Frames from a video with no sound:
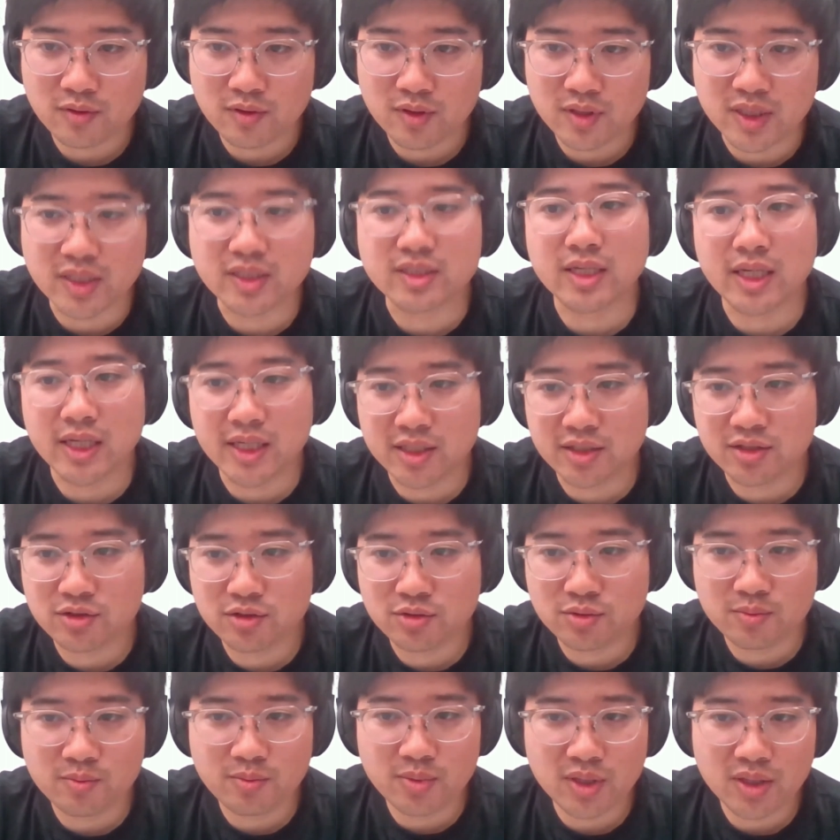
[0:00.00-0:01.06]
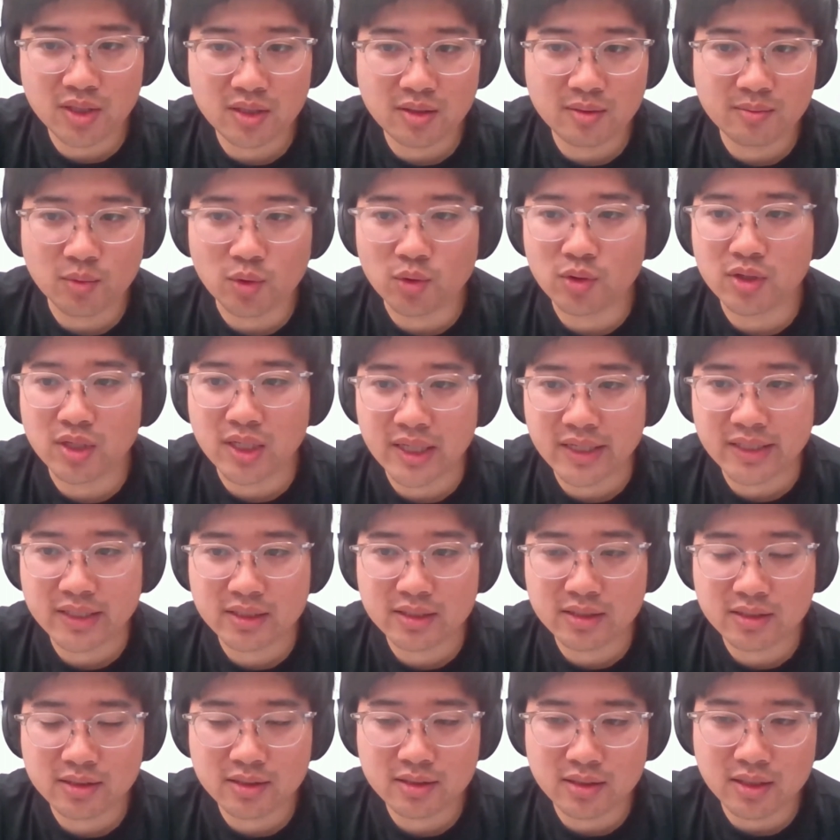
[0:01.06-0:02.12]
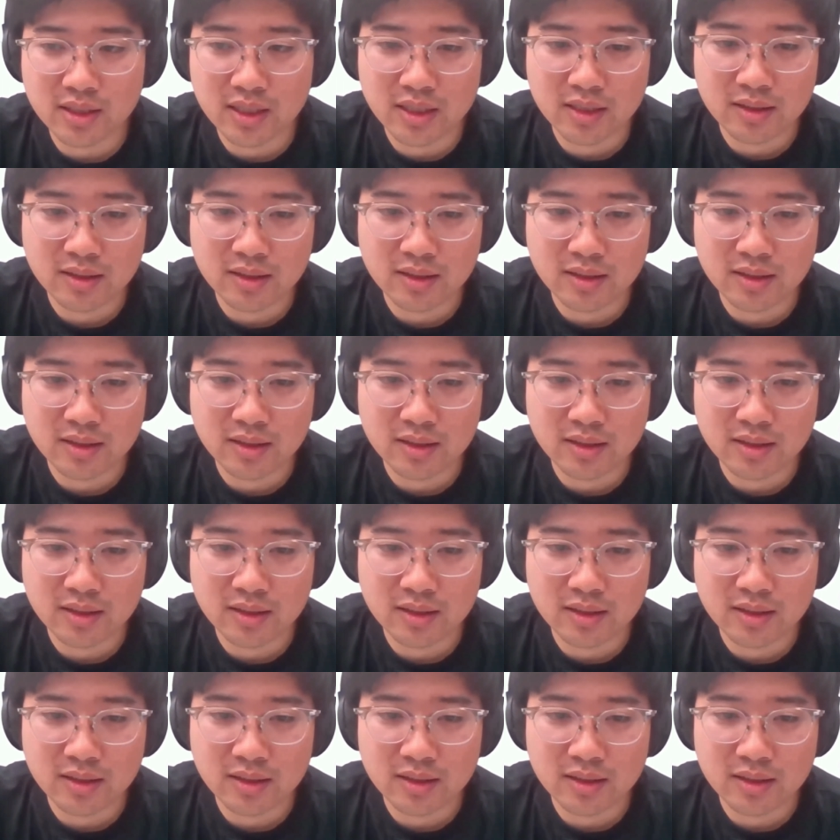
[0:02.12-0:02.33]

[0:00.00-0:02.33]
designed to be more or less